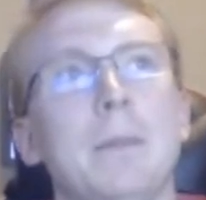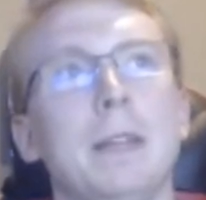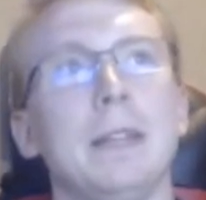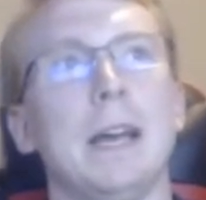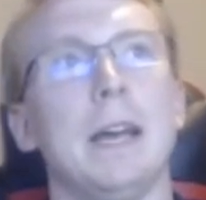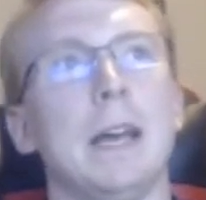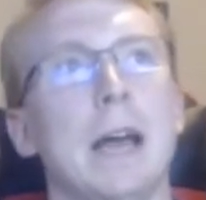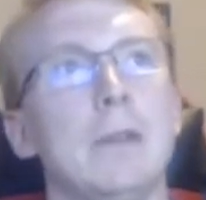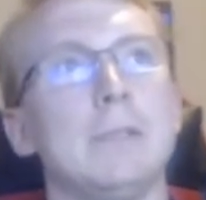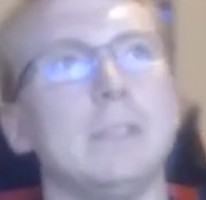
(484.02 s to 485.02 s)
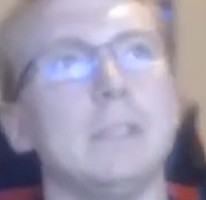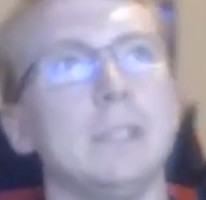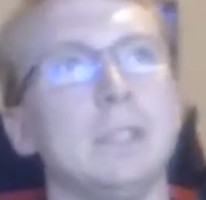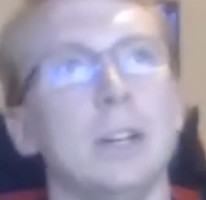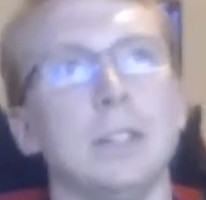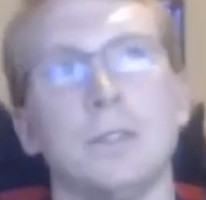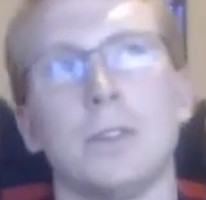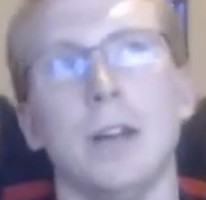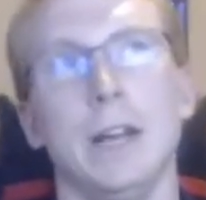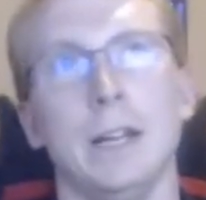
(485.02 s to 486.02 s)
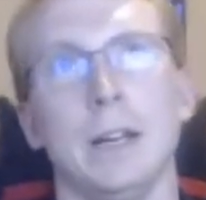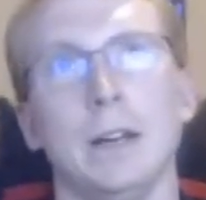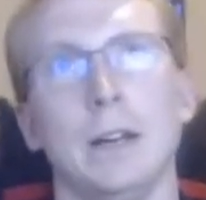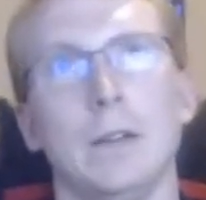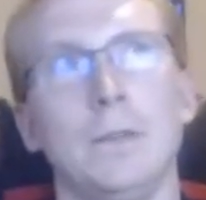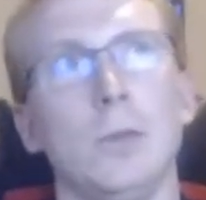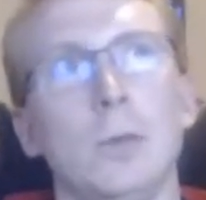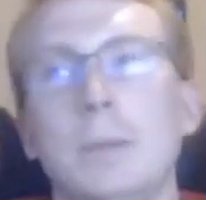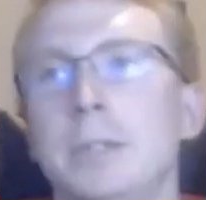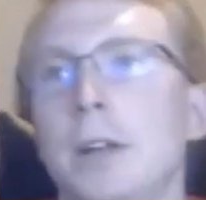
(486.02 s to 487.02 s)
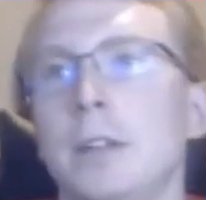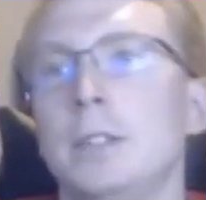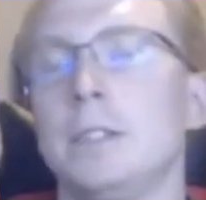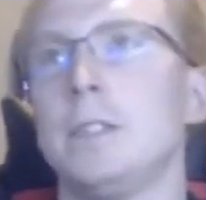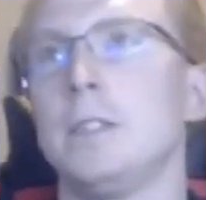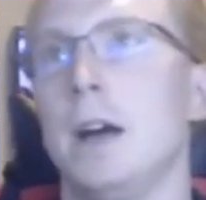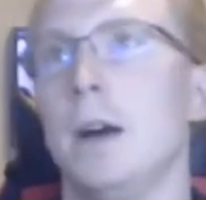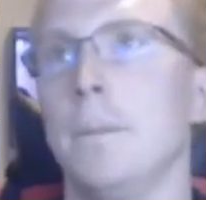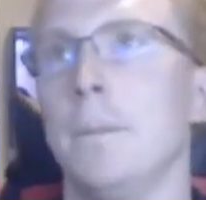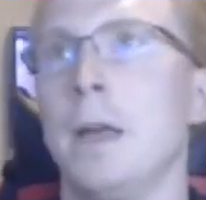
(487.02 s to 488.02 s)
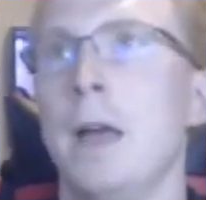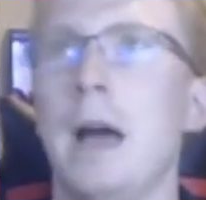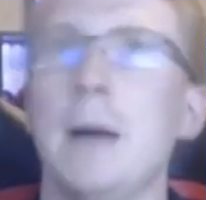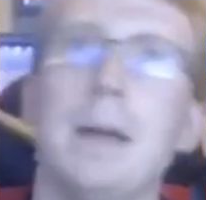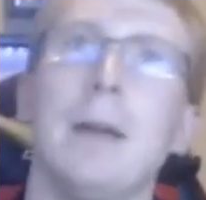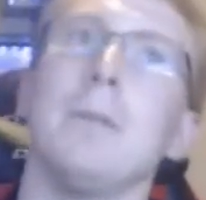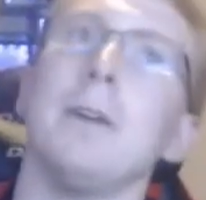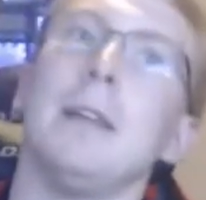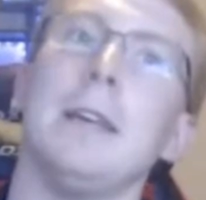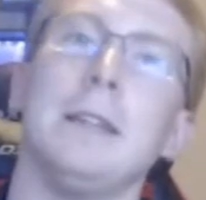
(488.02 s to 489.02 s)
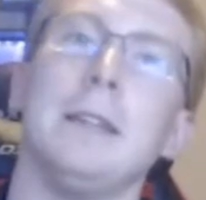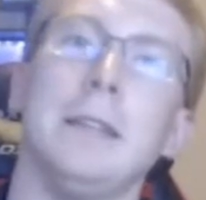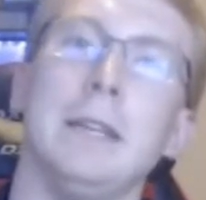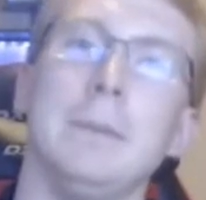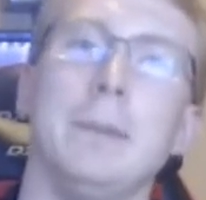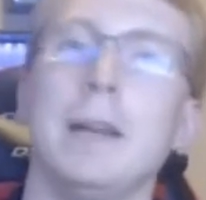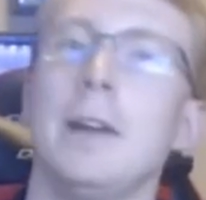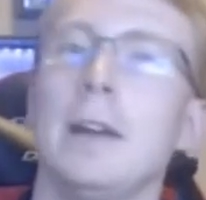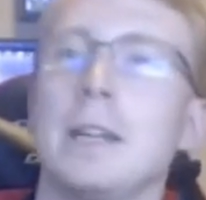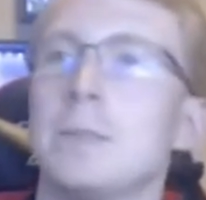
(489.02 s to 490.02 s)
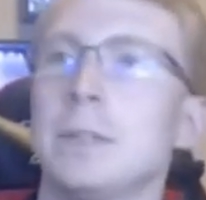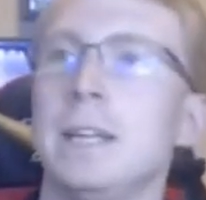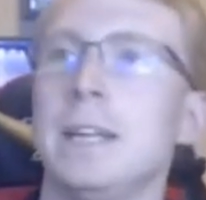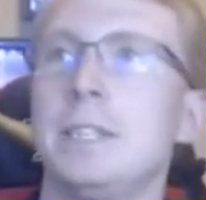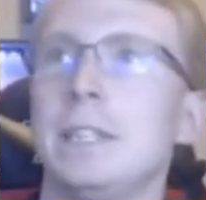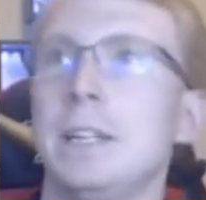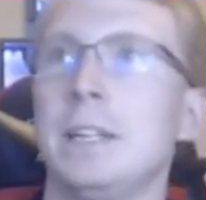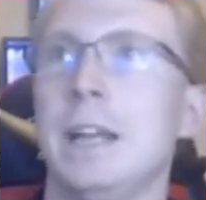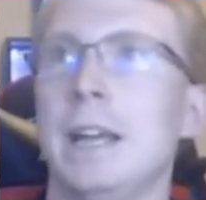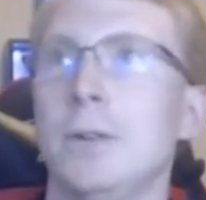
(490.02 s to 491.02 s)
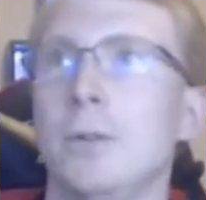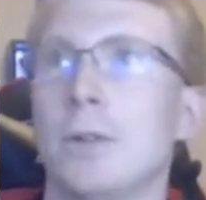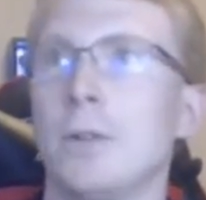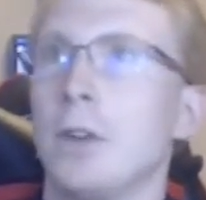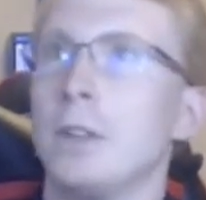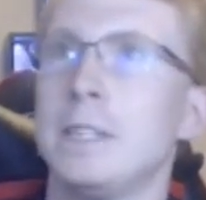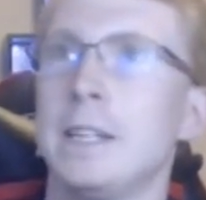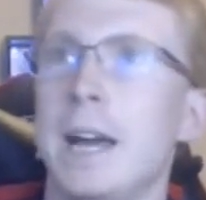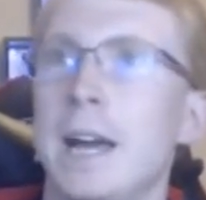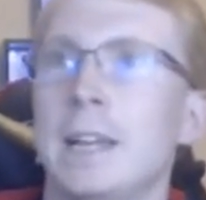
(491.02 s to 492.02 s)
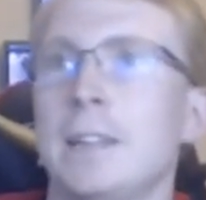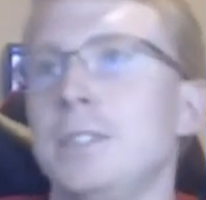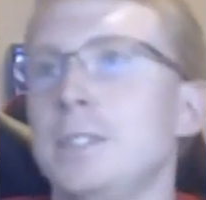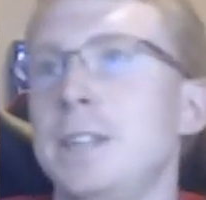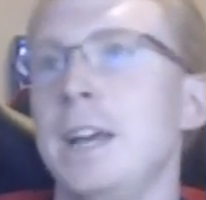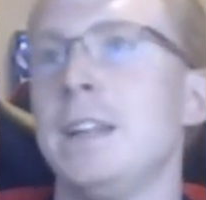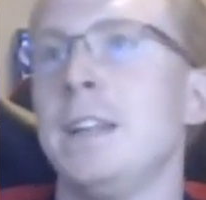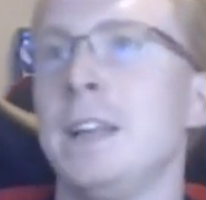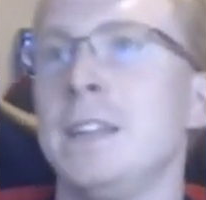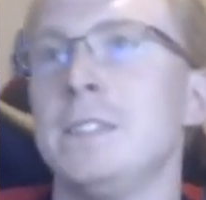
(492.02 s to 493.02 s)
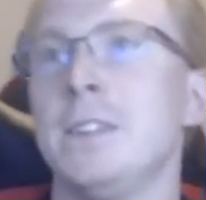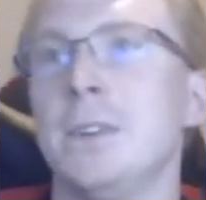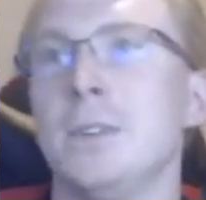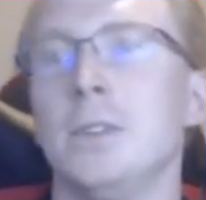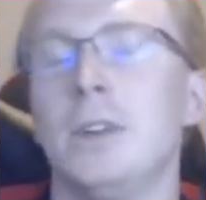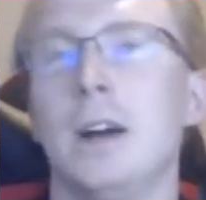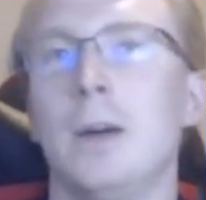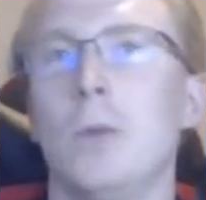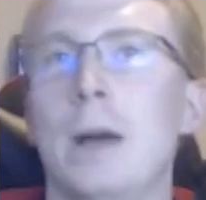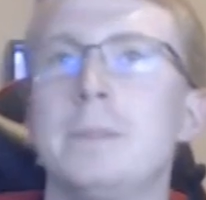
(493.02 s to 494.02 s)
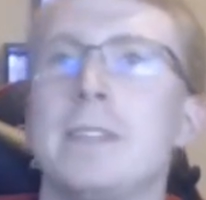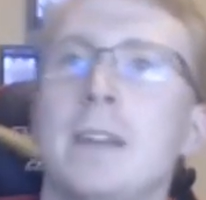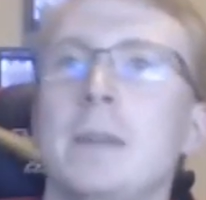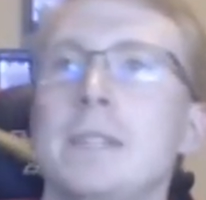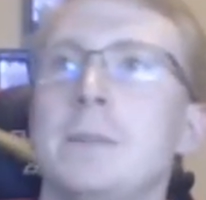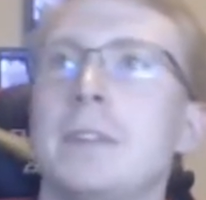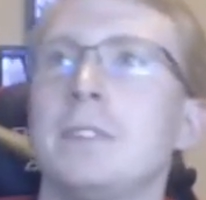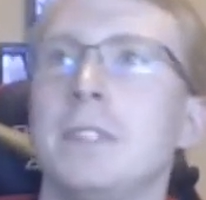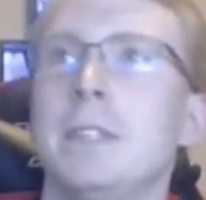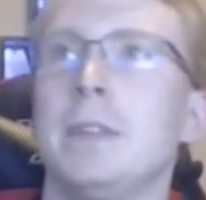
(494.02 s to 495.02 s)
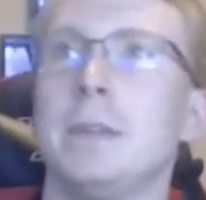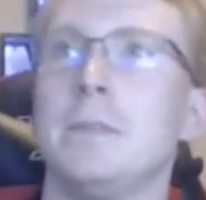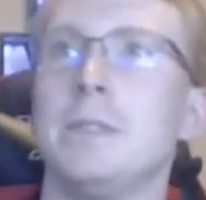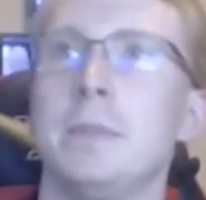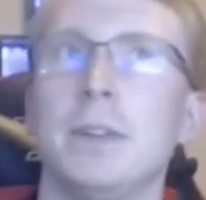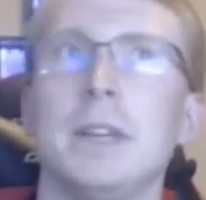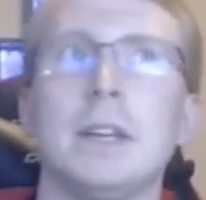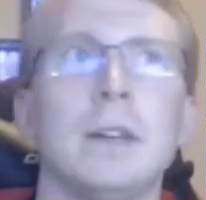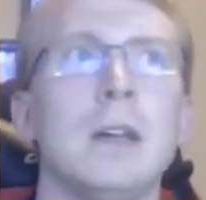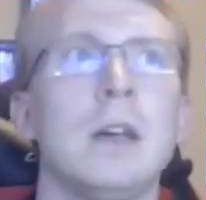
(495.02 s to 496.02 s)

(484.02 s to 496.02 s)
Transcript: mainly I, I was in charge of creating a, a few web challenges. Um, I'm not really the binary exploitation and or reversing guy just yet. So uh, web's kind of my specialty when it comes to building.